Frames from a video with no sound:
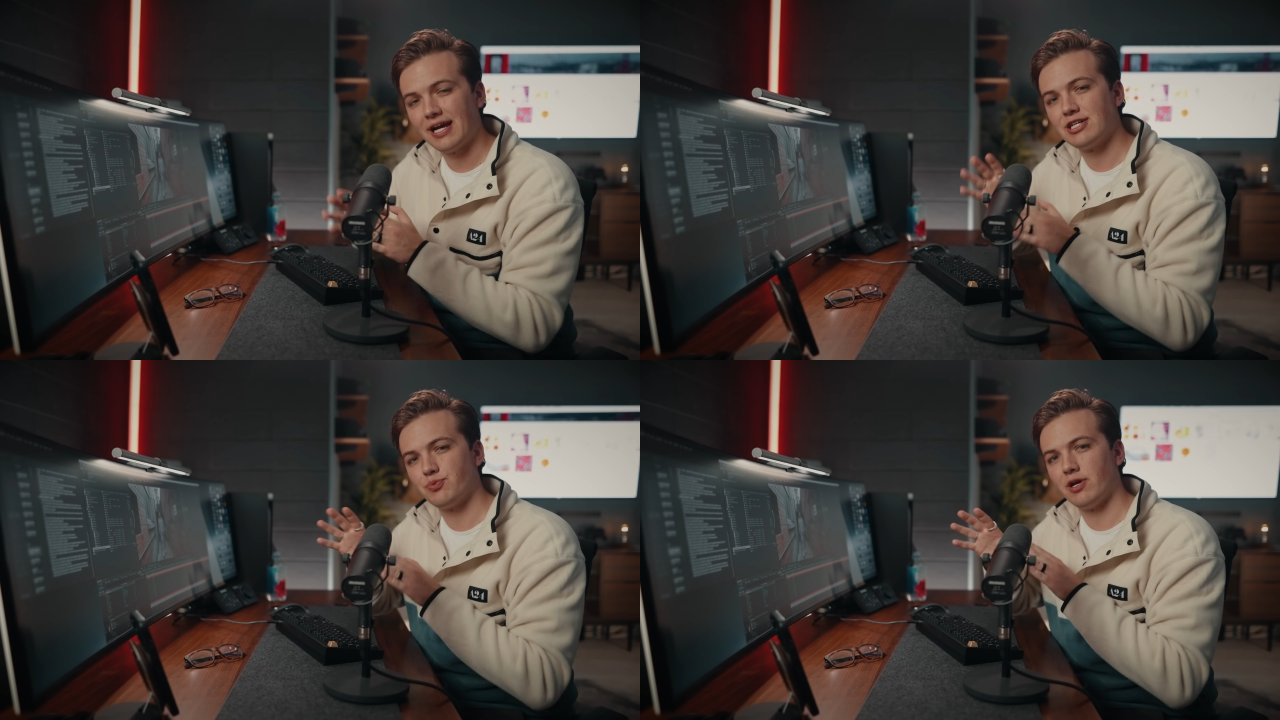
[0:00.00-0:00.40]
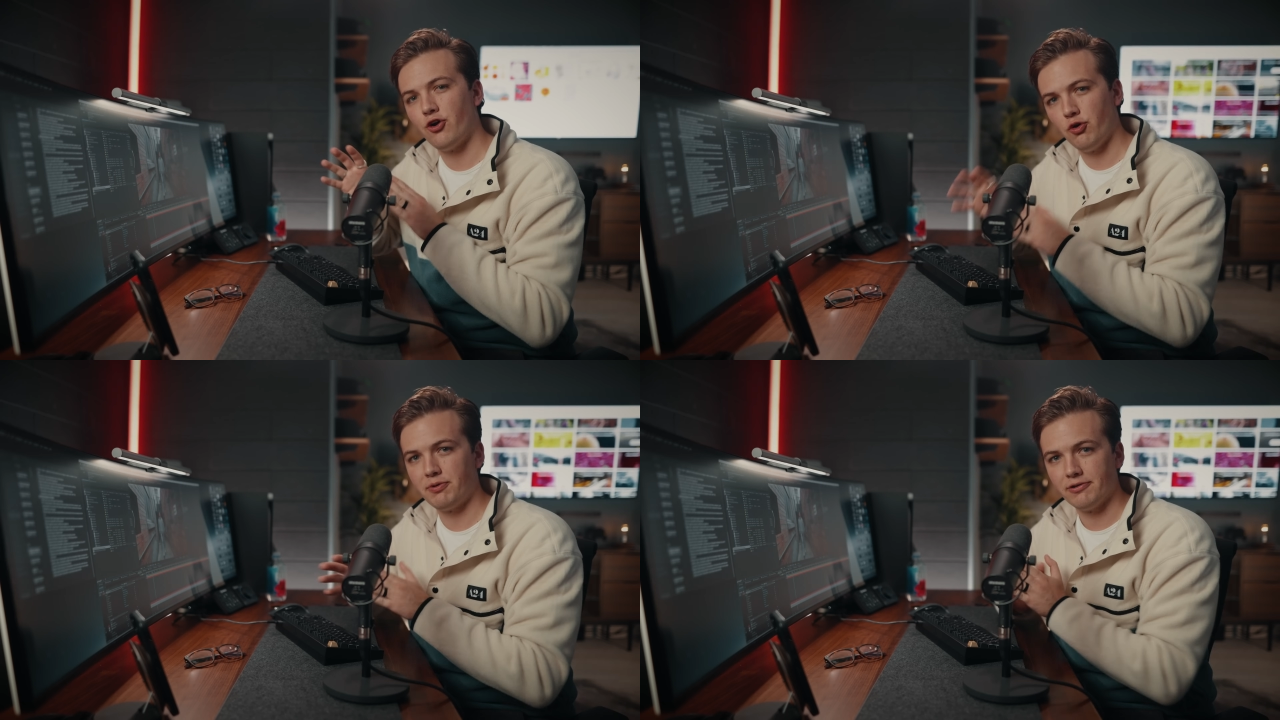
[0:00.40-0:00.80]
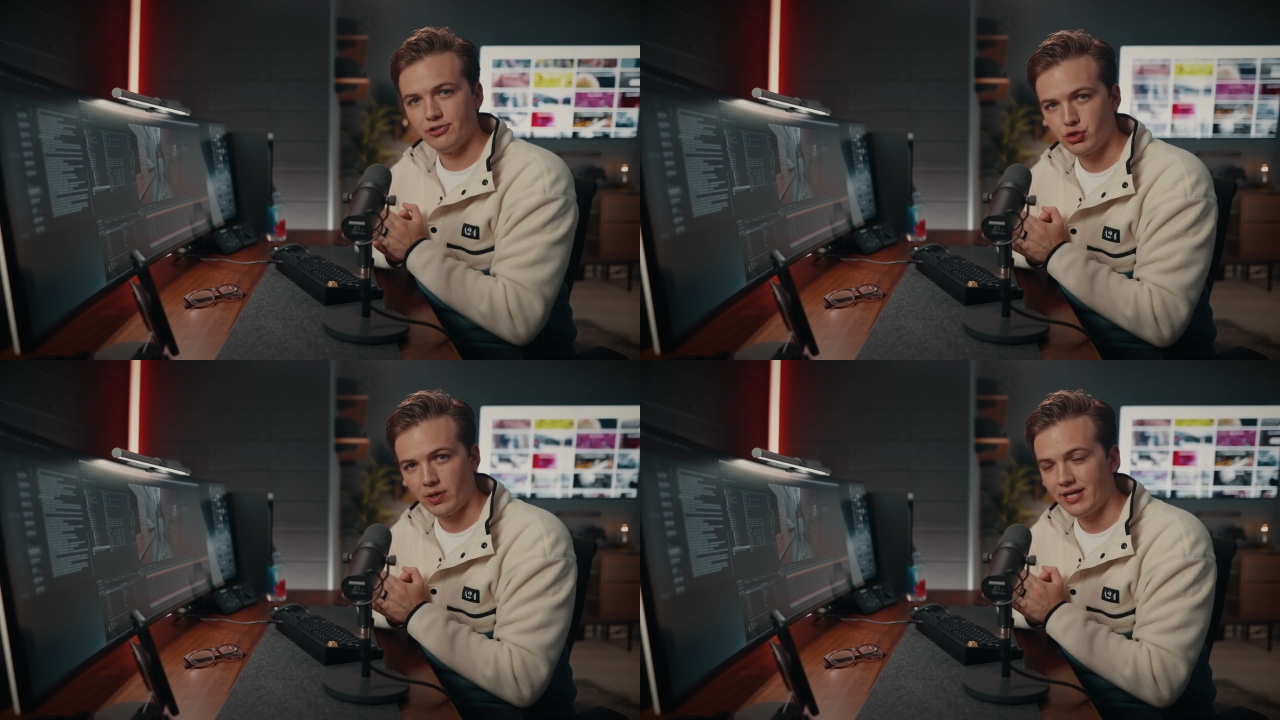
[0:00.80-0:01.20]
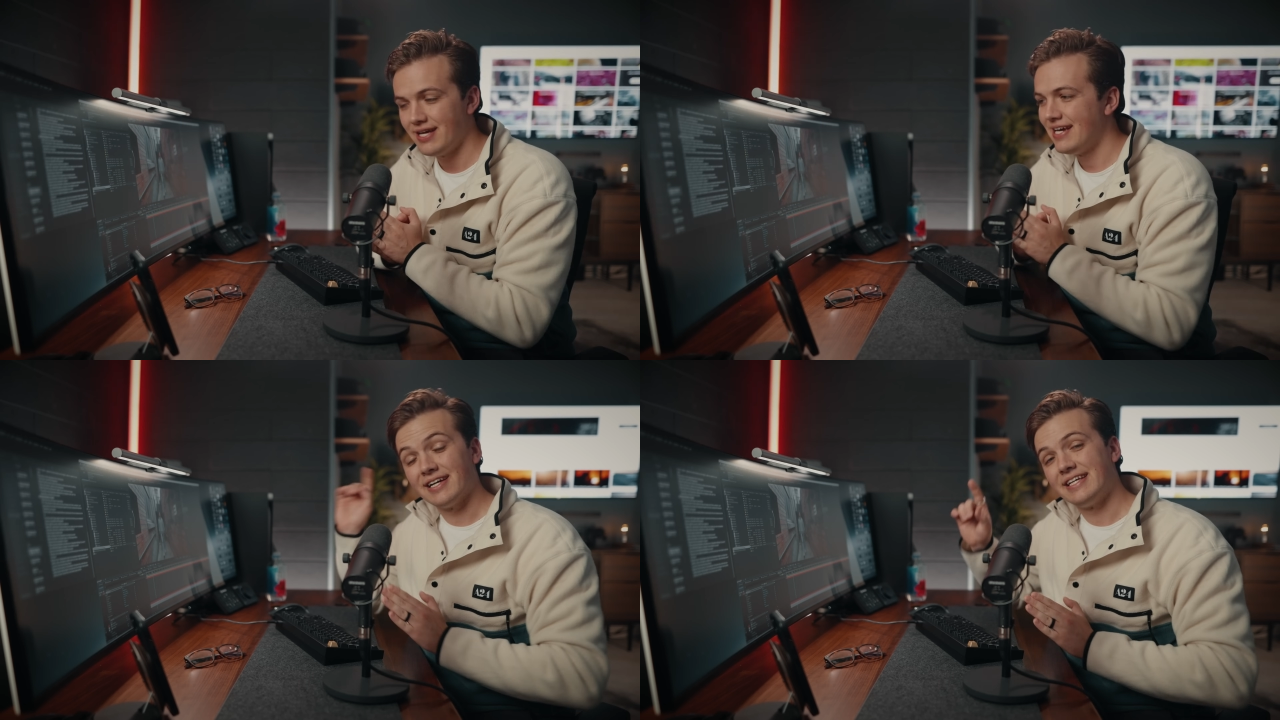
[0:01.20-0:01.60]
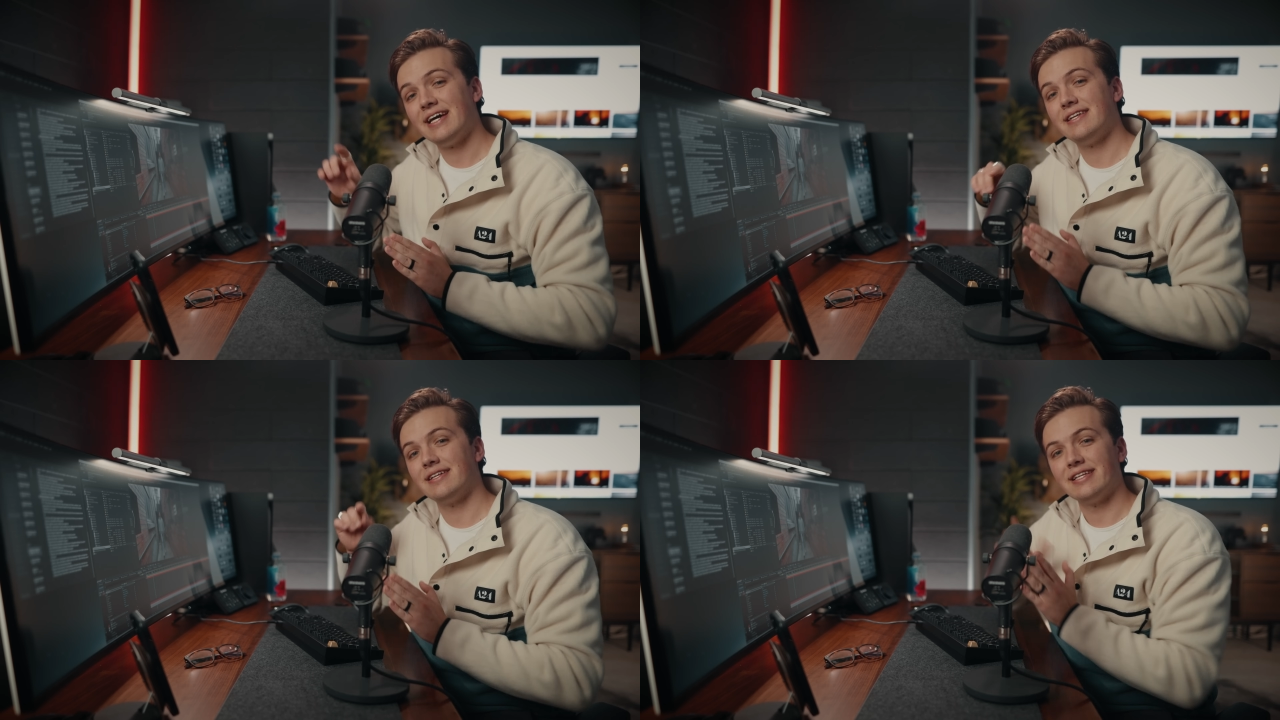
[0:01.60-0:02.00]
You guys, we hope you enjoyed it.
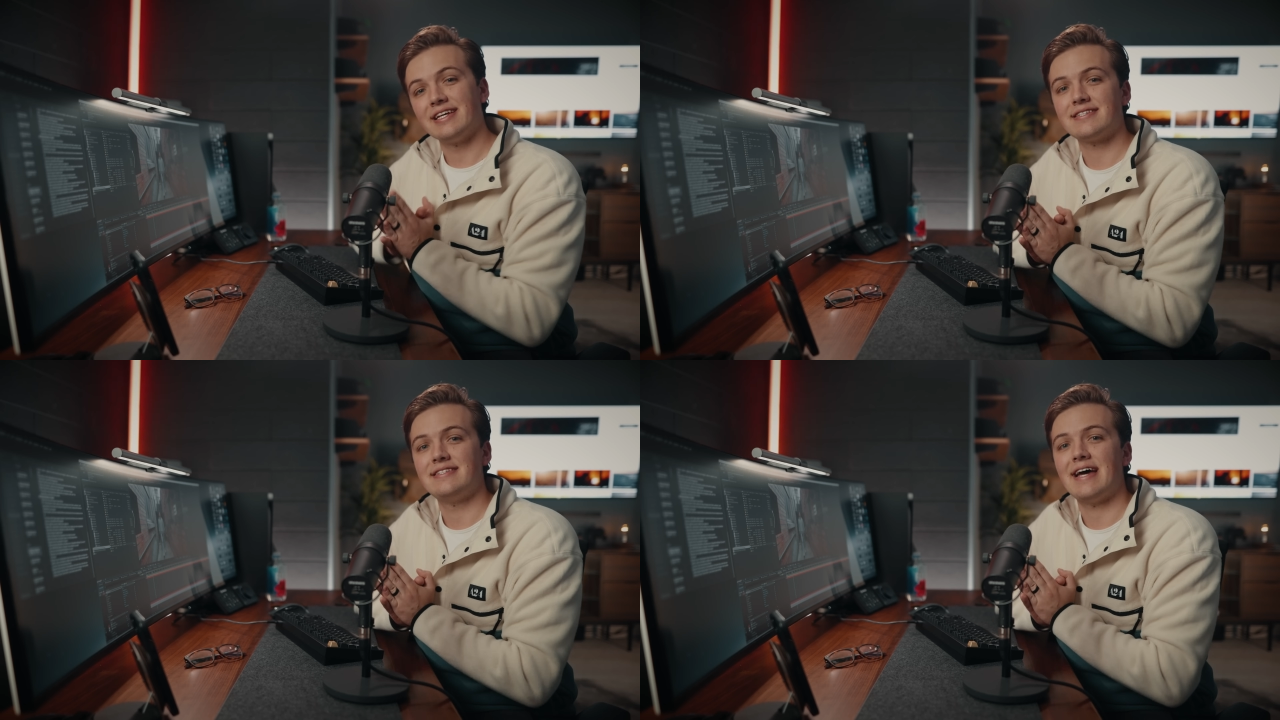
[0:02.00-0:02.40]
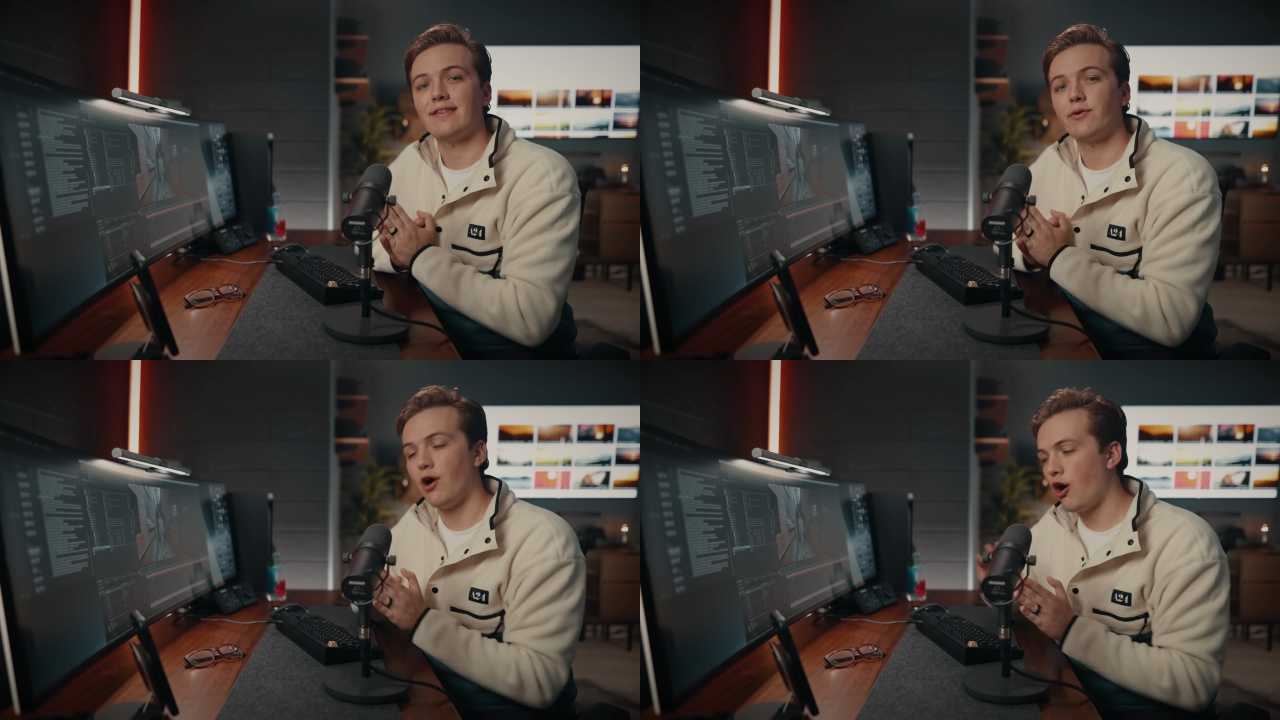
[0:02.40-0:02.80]
Again, links to download